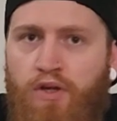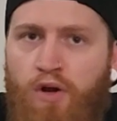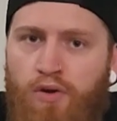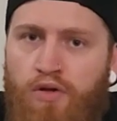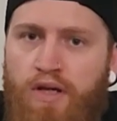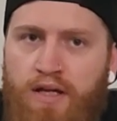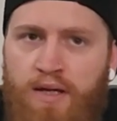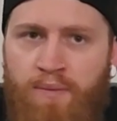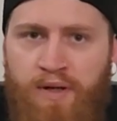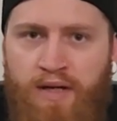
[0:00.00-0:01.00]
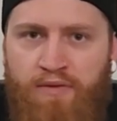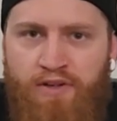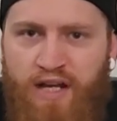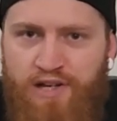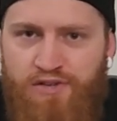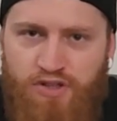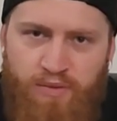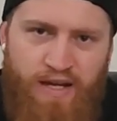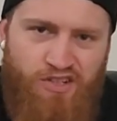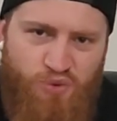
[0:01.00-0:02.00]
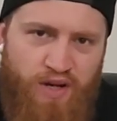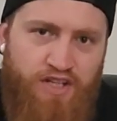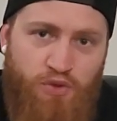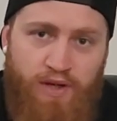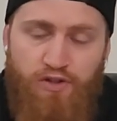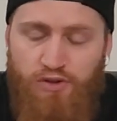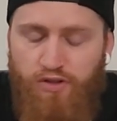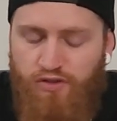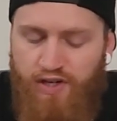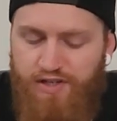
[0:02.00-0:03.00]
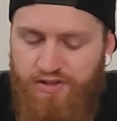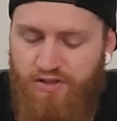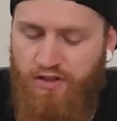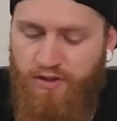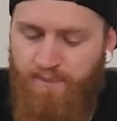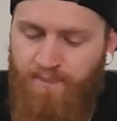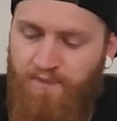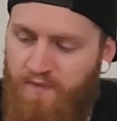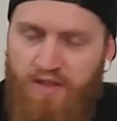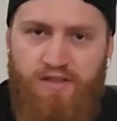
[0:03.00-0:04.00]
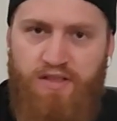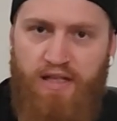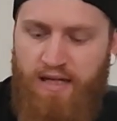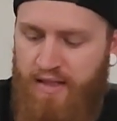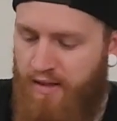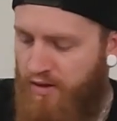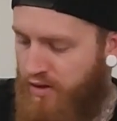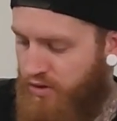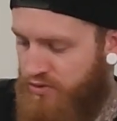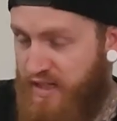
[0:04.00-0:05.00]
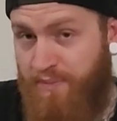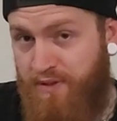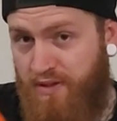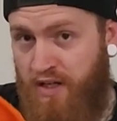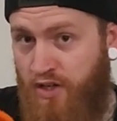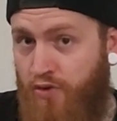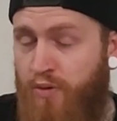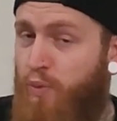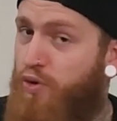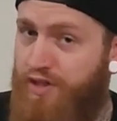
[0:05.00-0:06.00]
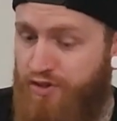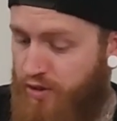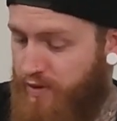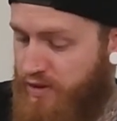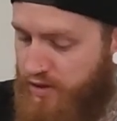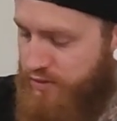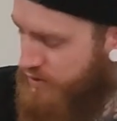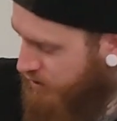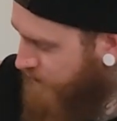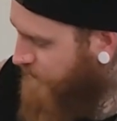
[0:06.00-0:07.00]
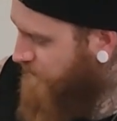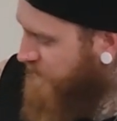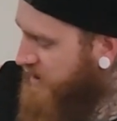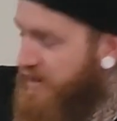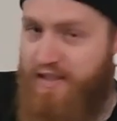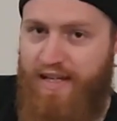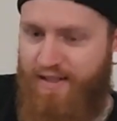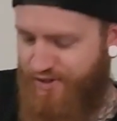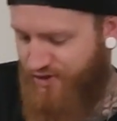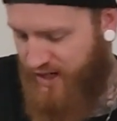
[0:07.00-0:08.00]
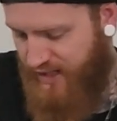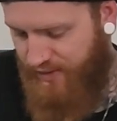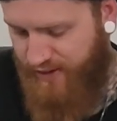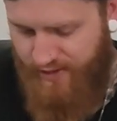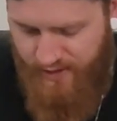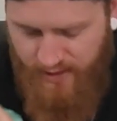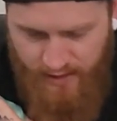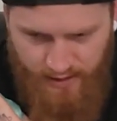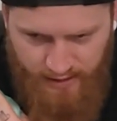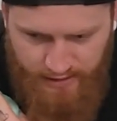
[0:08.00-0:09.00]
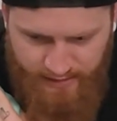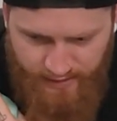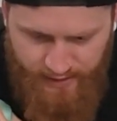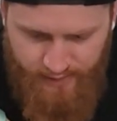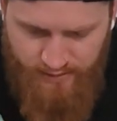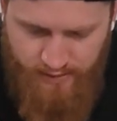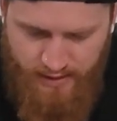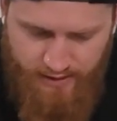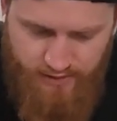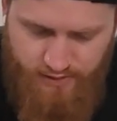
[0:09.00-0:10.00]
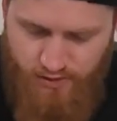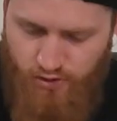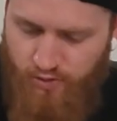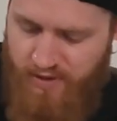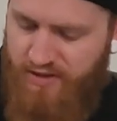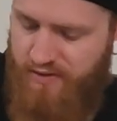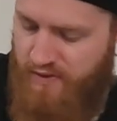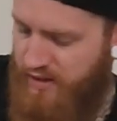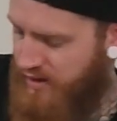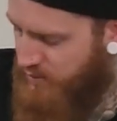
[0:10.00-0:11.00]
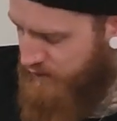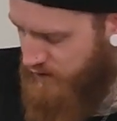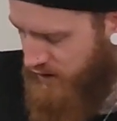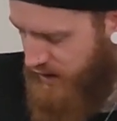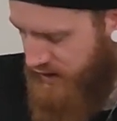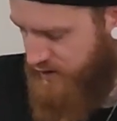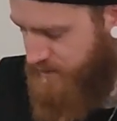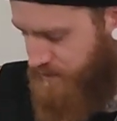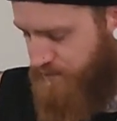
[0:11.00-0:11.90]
go, but every day is looking about 20, 22 degrees. So see how that holds up. And I know in the morning it's going to be cold, so keen to try that one. And then last 2 bits of gear we've got here.